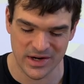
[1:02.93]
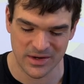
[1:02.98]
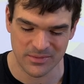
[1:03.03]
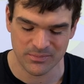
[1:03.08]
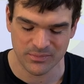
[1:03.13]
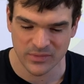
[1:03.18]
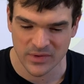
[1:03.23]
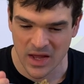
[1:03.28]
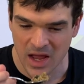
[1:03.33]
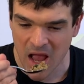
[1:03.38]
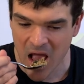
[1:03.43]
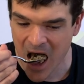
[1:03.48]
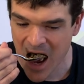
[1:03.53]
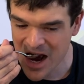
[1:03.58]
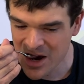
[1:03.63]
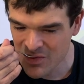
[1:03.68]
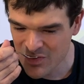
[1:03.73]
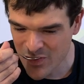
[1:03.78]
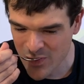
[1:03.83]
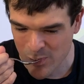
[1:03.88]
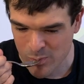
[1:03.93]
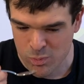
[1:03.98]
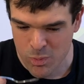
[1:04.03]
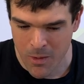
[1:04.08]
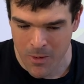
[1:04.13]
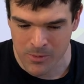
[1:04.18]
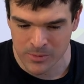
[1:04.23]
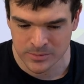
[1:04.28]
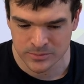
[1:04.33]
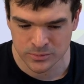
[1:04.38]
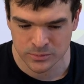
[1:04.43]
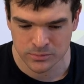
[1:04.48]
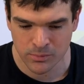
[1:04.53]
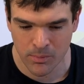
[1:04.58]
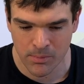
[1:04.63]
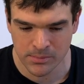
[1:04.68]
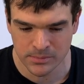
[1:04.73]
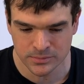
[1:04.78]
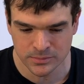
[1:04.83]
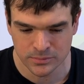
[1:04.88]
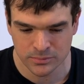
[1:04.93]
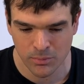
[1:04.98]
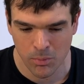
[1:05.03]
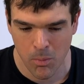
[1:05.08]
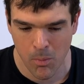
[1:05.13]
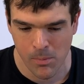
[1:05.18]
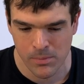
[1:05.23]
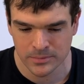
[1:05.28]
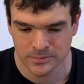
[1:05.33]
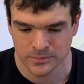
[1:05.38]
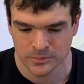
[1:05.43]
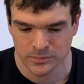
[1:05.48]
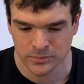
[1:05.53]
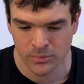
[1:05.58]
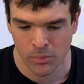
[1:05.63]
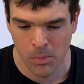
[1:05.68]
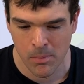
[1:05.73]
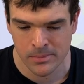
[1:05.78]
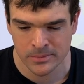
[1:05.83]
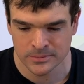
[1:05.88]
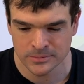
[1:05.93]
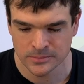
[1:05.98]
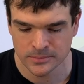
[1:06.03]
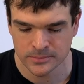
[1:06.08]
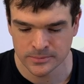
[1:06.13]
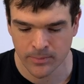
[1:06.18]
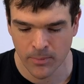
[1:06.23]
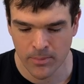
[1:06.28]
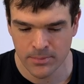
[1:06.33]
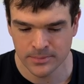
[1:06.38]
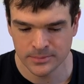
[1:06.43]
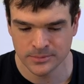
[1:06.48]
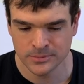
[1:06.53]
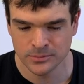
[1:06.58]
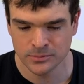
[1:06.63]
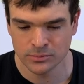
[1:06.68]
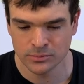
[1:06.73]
How does it stack up? And more importantly, what do dogs think about it?